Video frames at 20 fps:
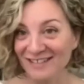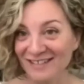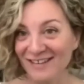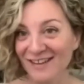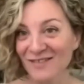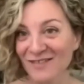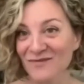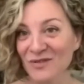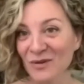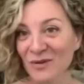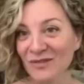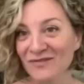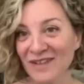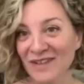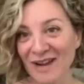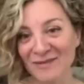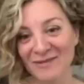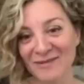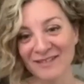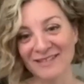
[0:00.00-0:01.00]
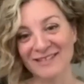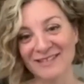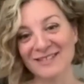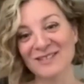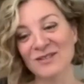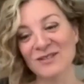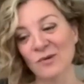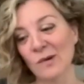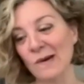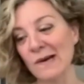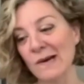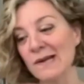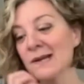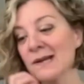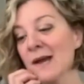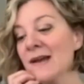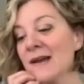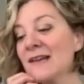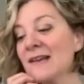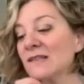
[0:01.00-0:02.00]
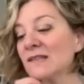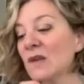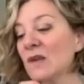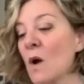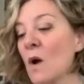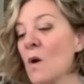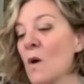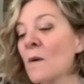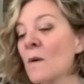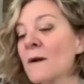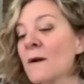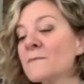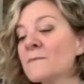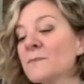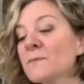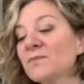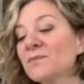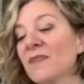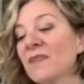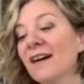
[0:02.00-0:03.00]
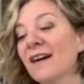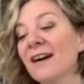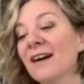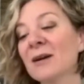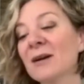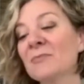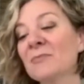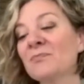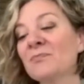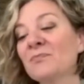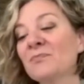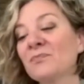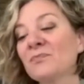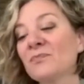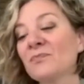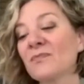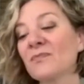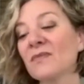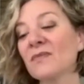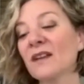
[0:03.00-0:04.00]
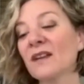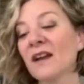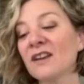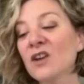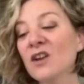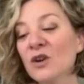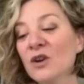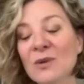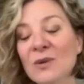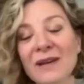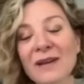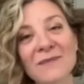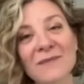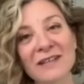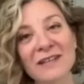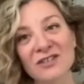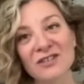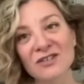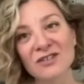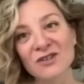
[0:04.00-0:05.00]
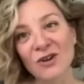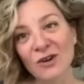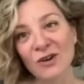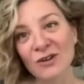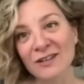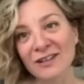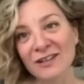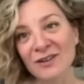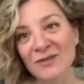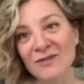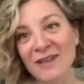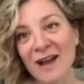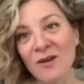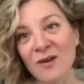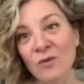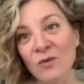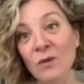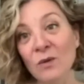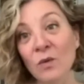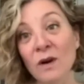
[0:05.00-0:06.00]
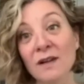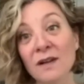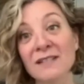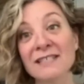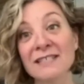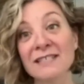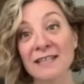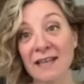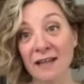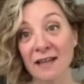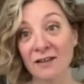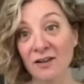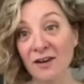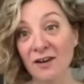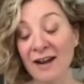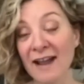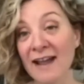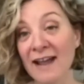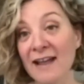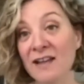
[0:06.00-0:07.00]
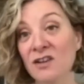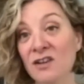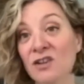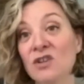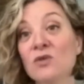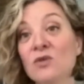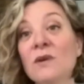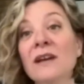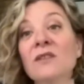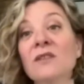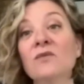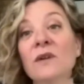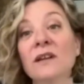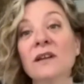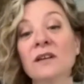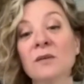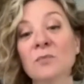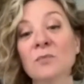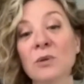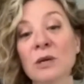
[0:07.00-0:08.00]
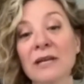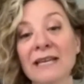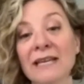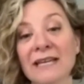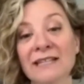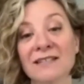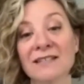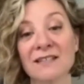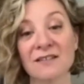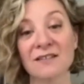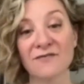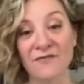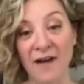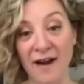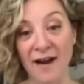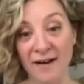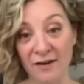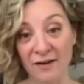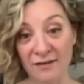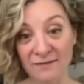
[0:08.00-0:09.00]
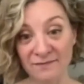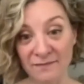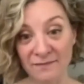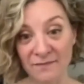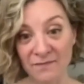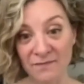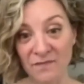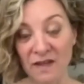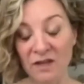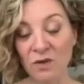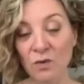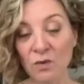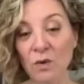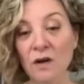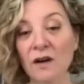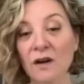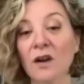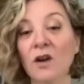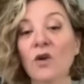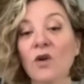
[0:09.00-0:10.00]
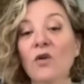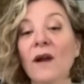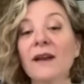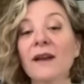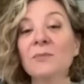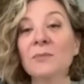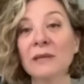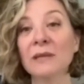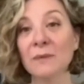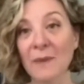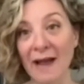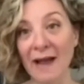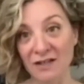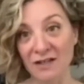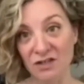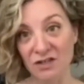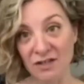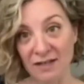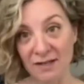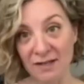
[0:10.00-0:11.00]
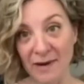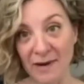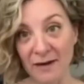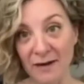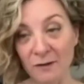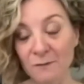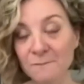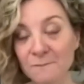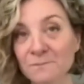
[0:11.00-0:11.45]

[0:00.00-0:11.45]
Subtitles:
of your fabulous story. So I know you had mentioned earlier that we worked together and you had written a book, Into the Fire, that you were incredibly passionate about.